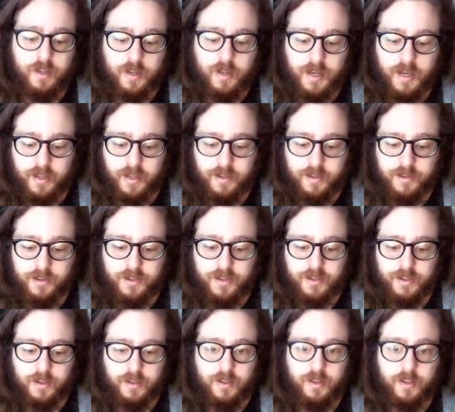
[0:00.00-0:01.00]
and
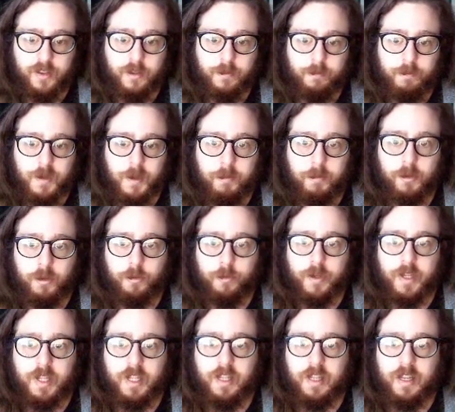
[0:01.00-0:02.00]
people
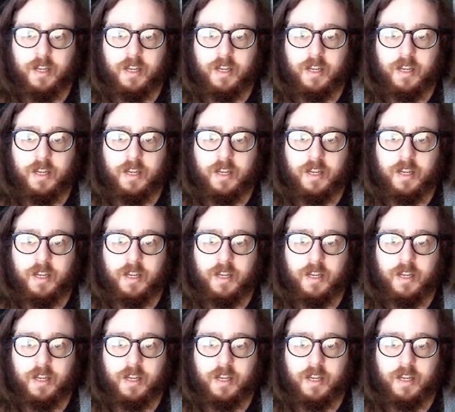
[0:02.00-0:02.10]
will